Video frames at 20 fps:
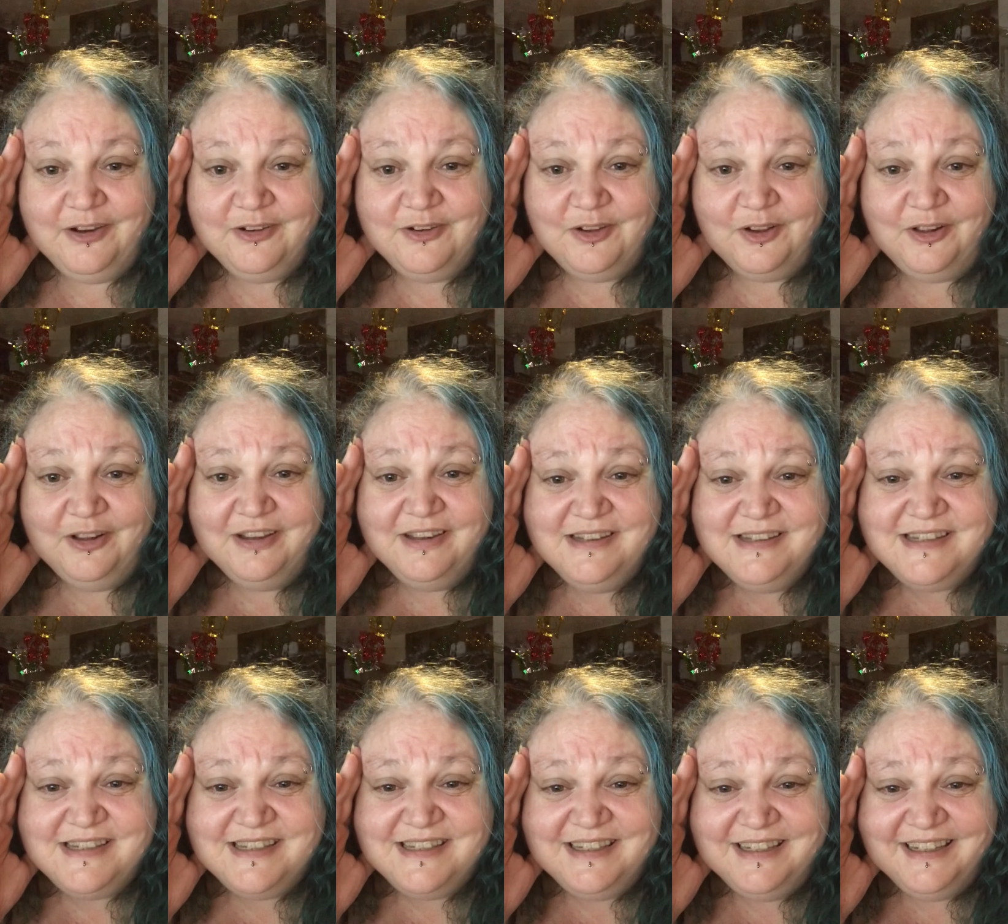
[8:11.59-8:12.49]

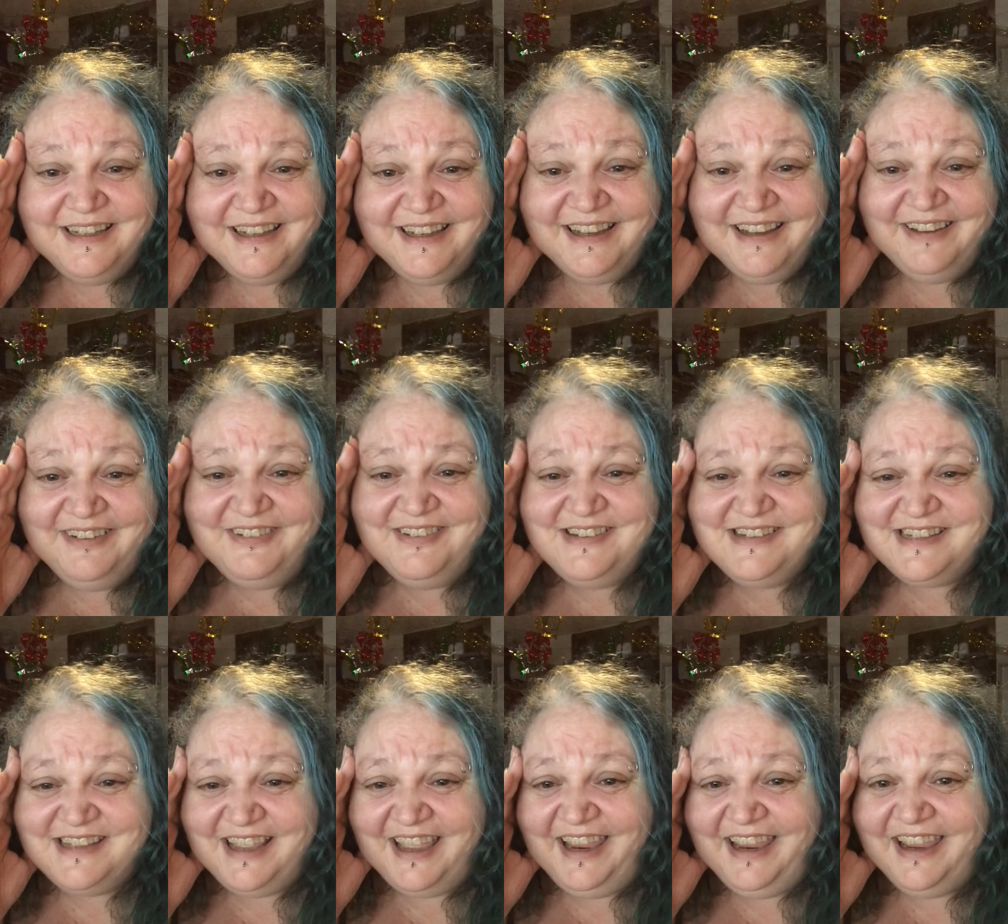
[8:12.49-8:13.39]
dollars. I was
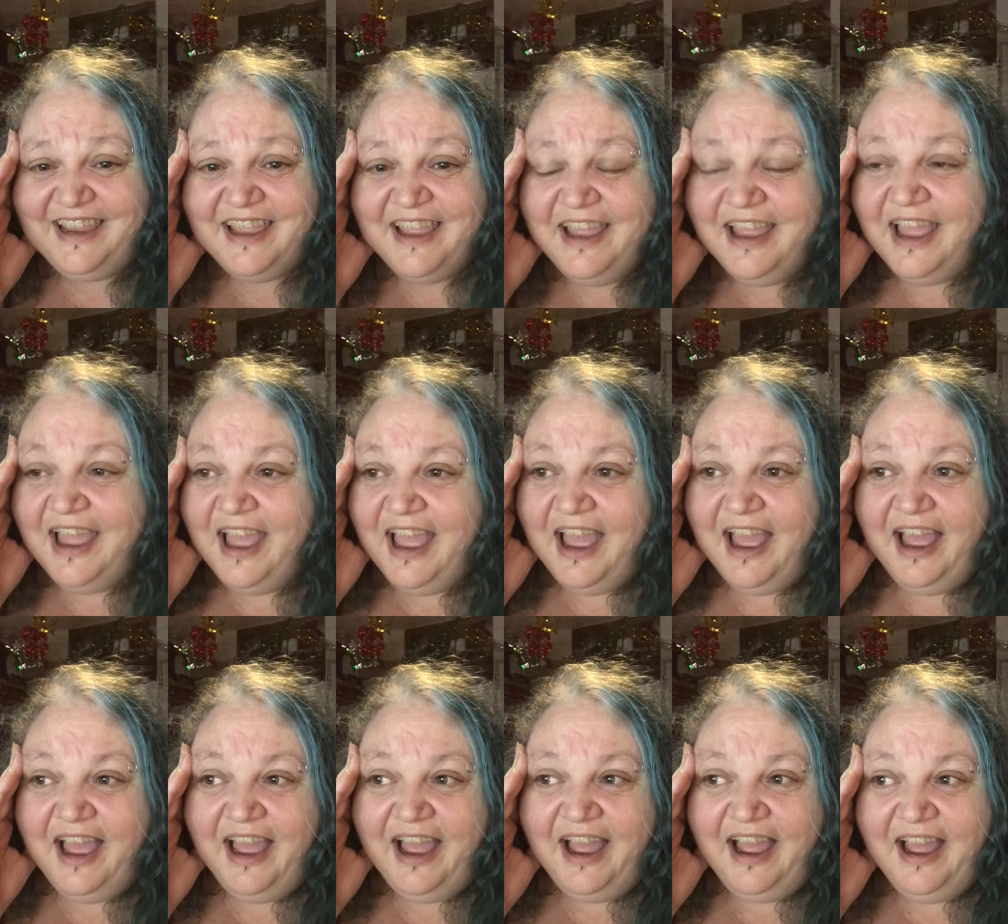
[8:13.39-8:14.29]
like,
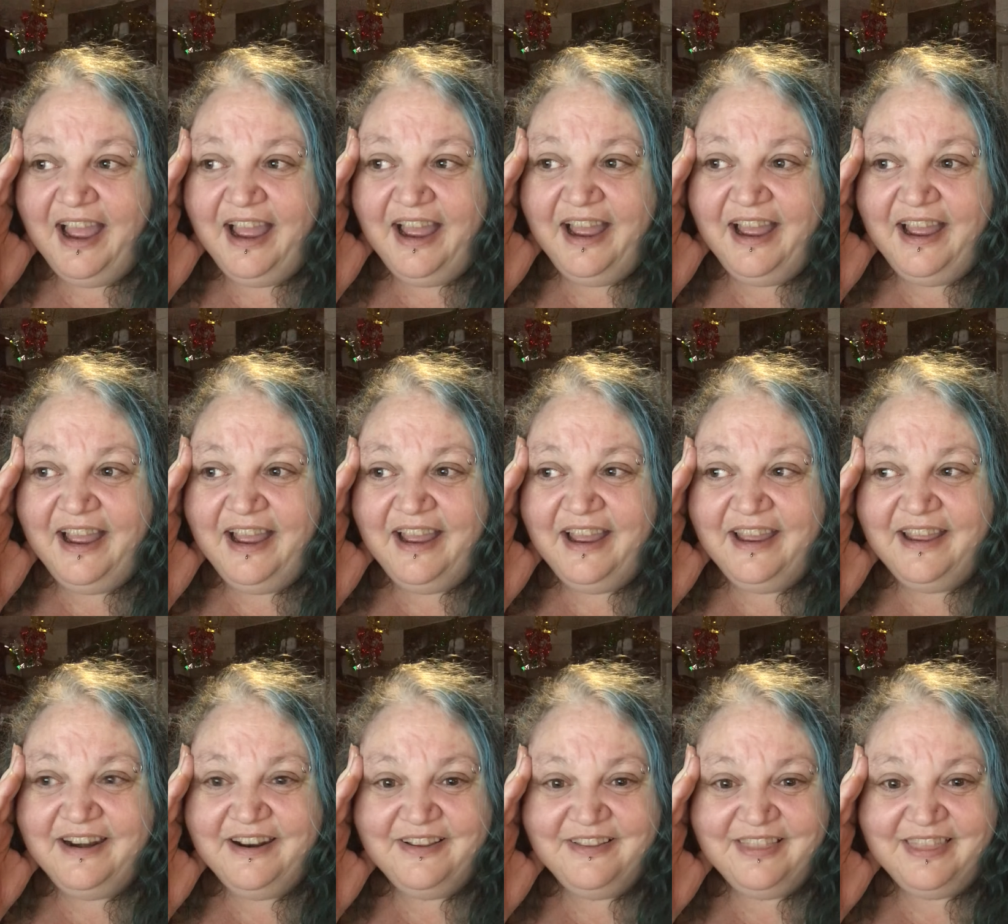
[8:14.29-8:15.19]
ah, I
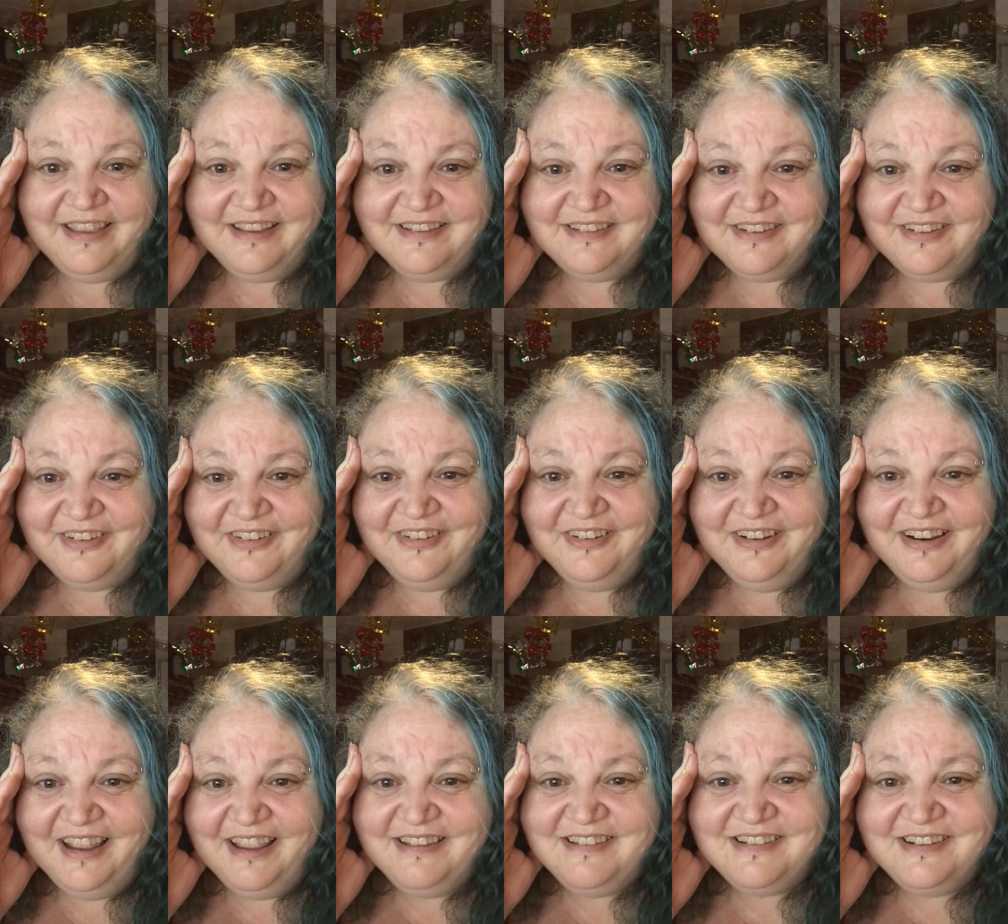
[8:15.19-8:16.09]
don't think so.
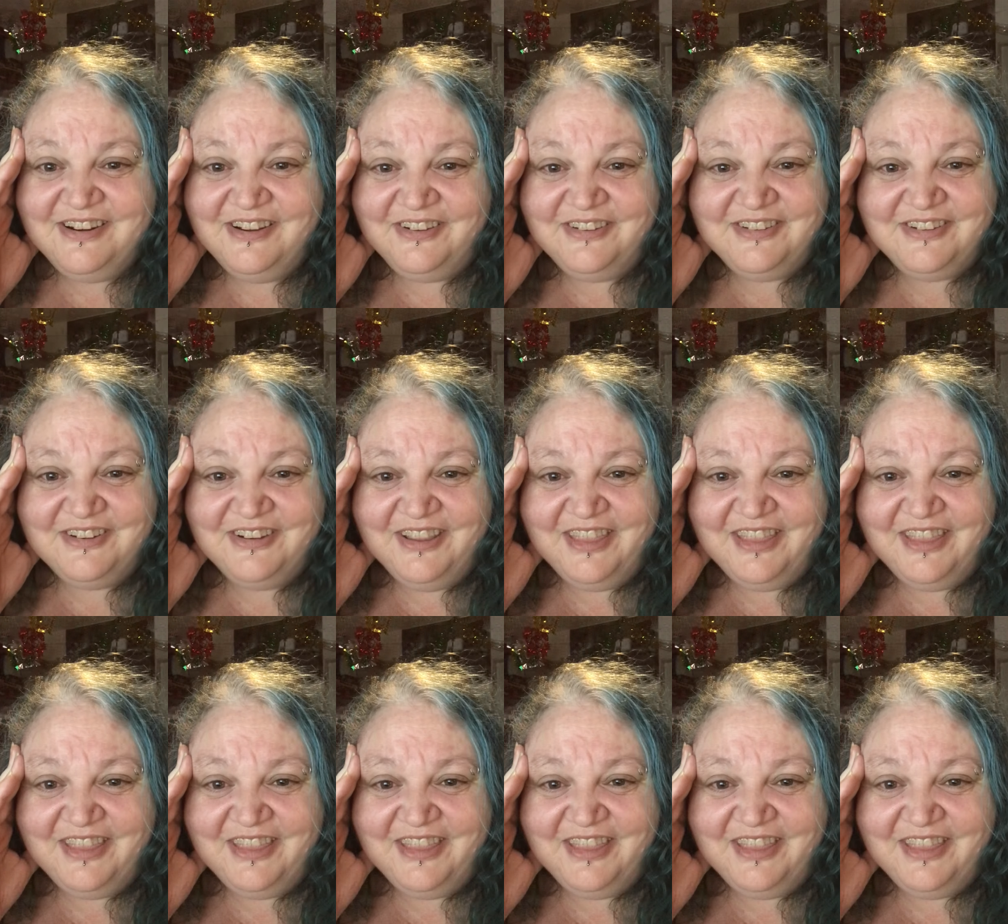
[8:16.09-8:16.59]
Let's not do